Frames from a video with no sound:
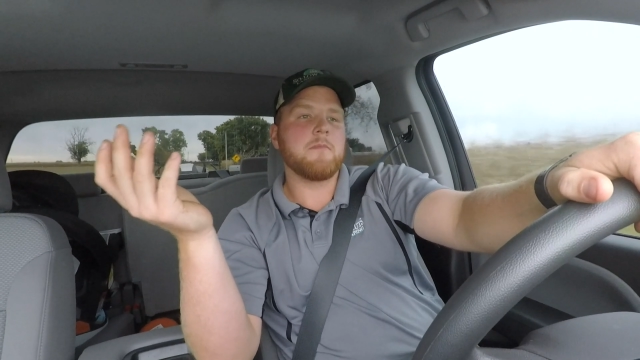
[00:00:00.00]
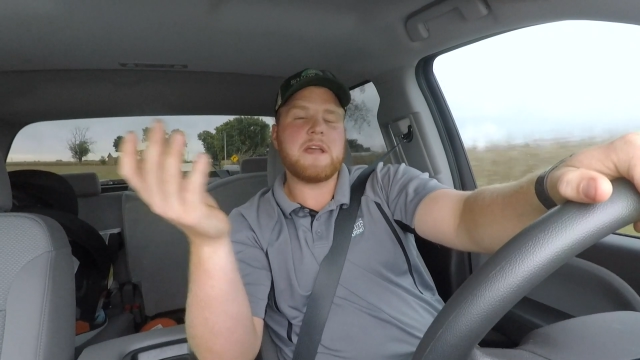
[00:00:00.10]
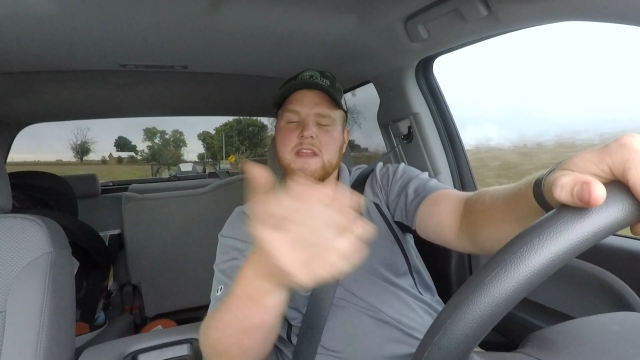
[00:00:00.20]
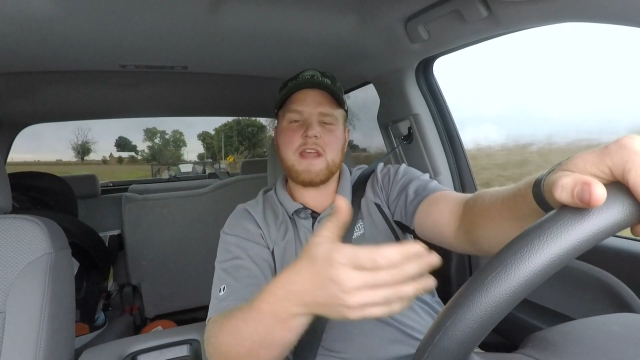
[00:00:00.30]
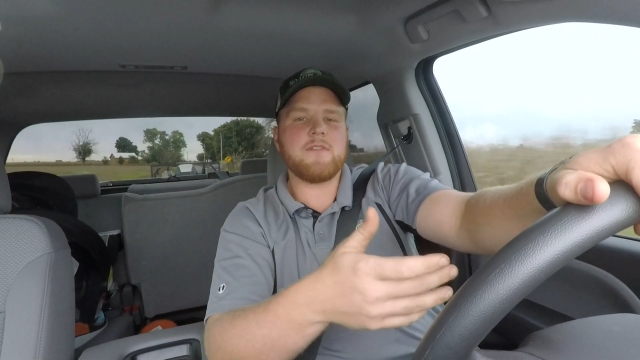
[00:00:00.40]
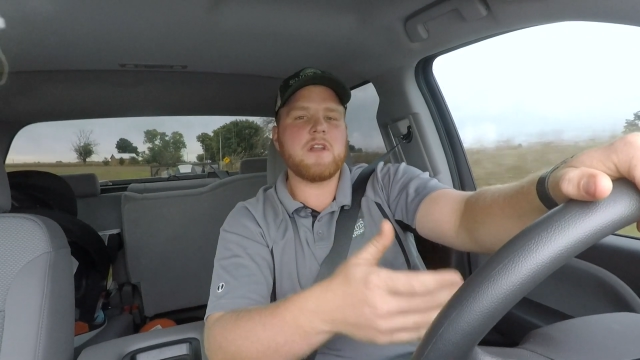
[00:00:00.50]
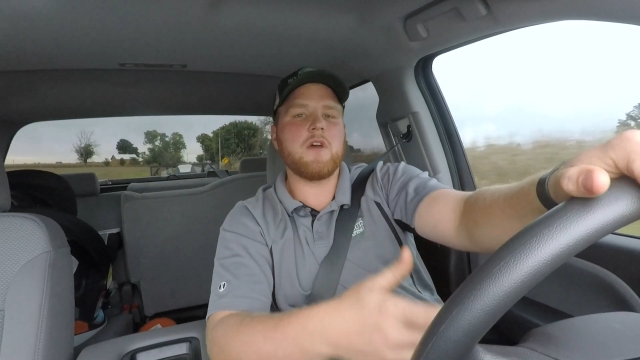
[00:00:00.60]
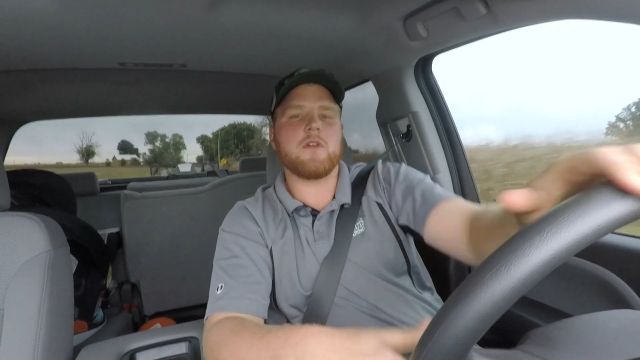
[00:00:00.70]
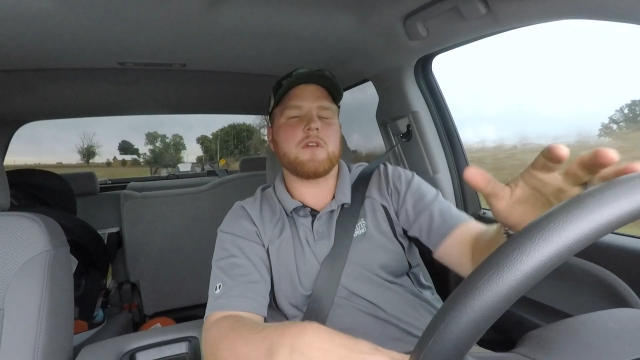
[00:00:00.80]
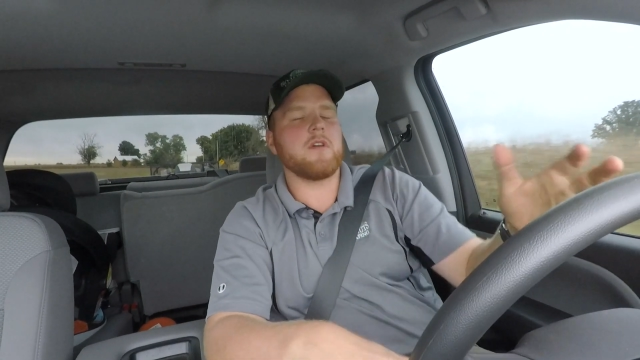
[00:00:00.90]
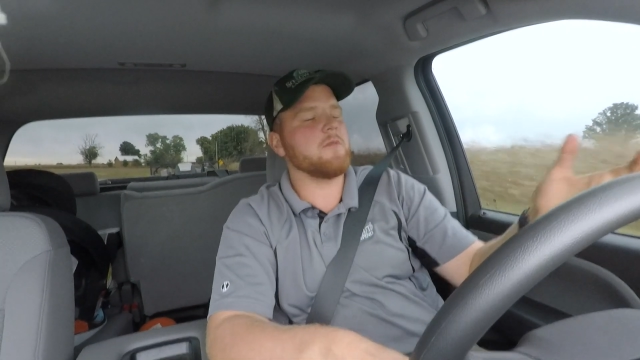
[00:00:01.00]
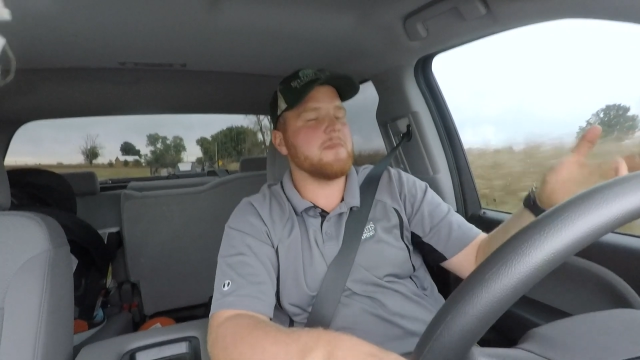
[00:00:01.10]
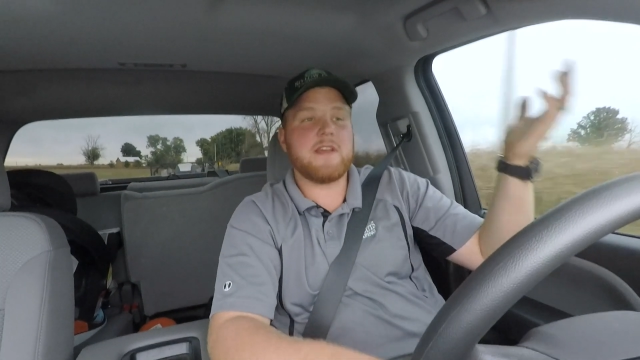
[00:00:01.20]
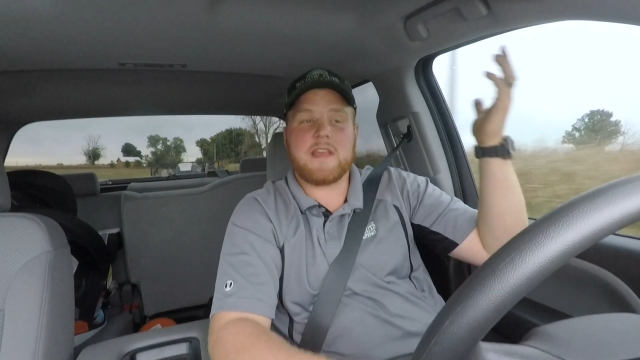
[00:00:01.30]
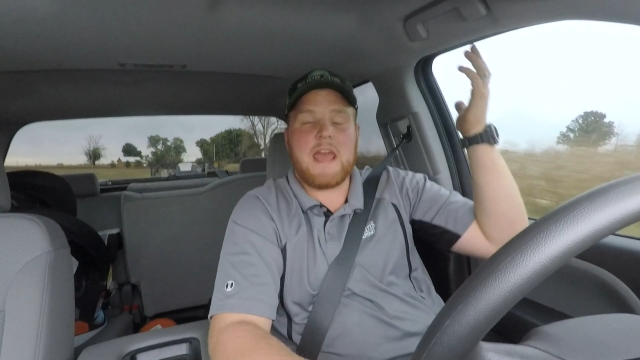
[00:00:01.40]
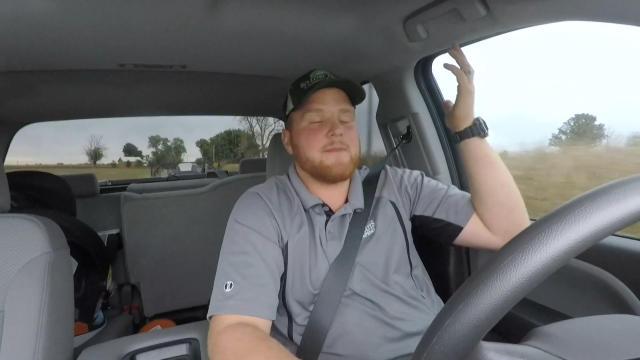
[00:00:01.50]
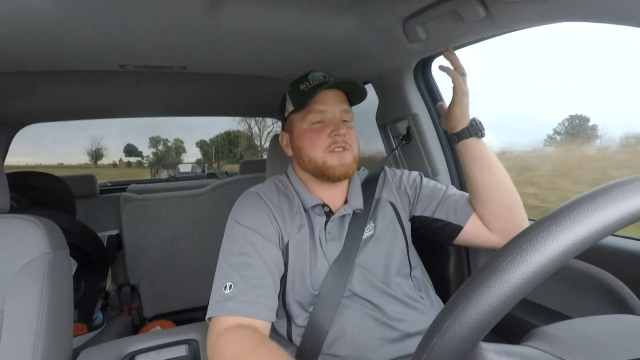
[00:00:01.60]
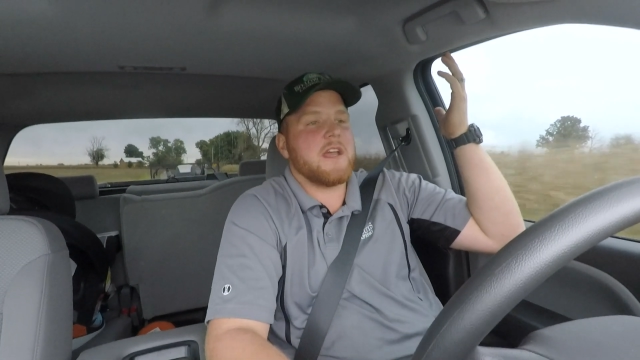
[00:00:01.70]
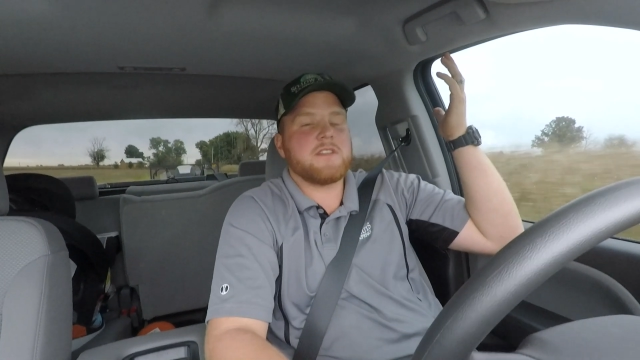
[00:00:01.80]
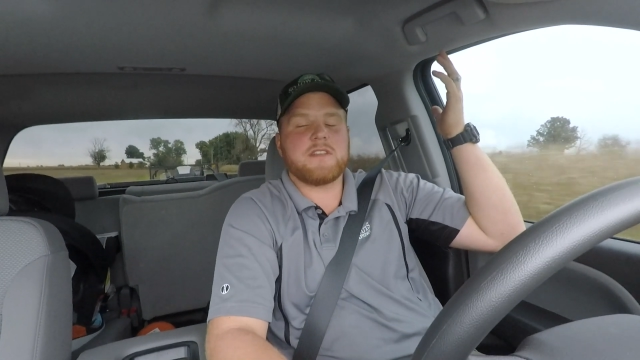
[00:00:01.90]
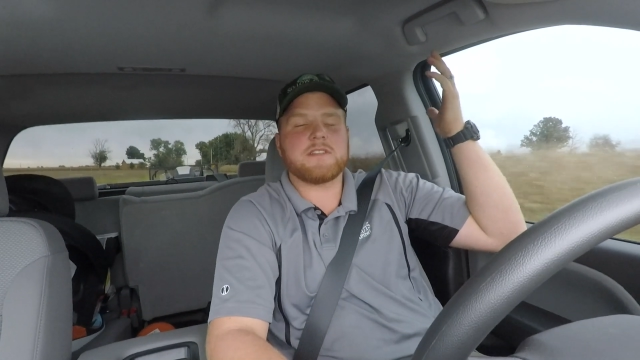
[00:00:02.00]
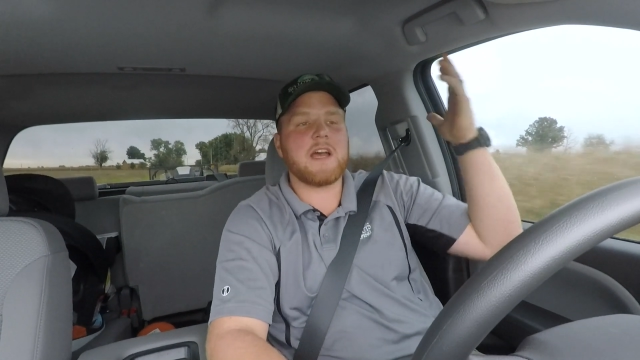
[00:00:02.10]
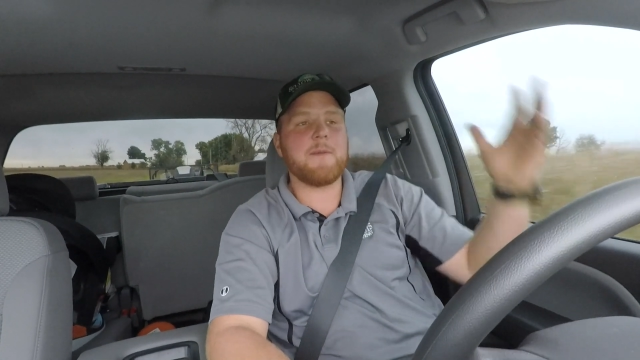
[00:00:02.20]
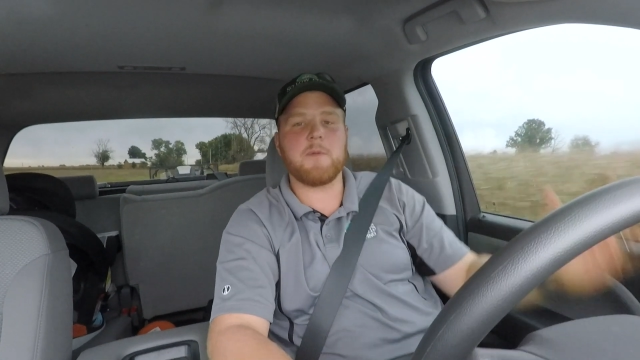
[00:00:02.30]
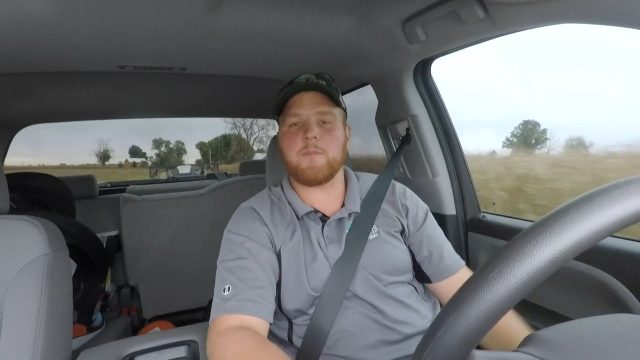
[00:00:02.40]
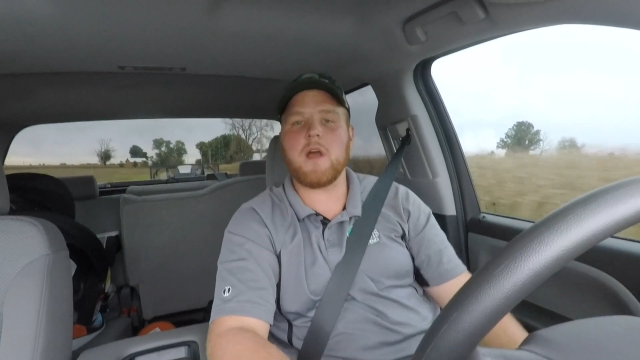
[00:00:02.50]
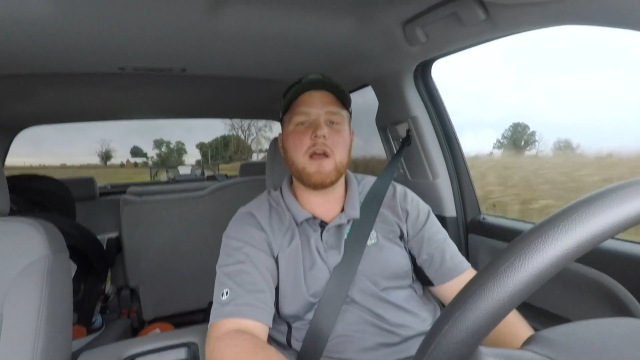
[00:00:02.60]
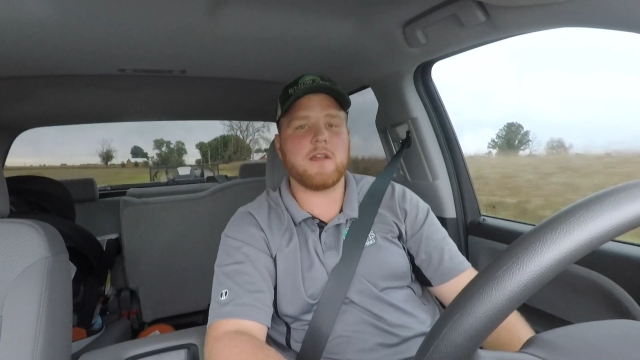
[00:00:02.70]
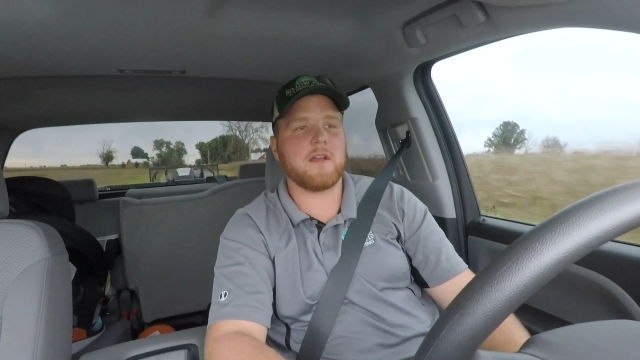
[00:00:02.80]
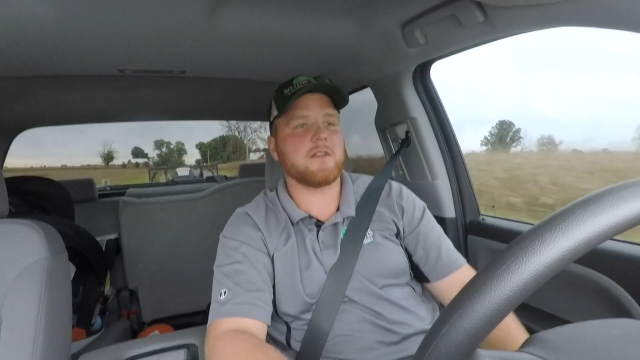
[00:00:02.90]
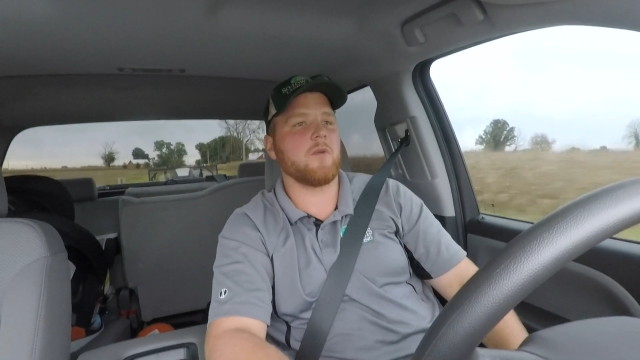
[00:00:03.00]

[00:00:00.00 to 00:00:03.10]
But you never know, it could be a game-changing type of product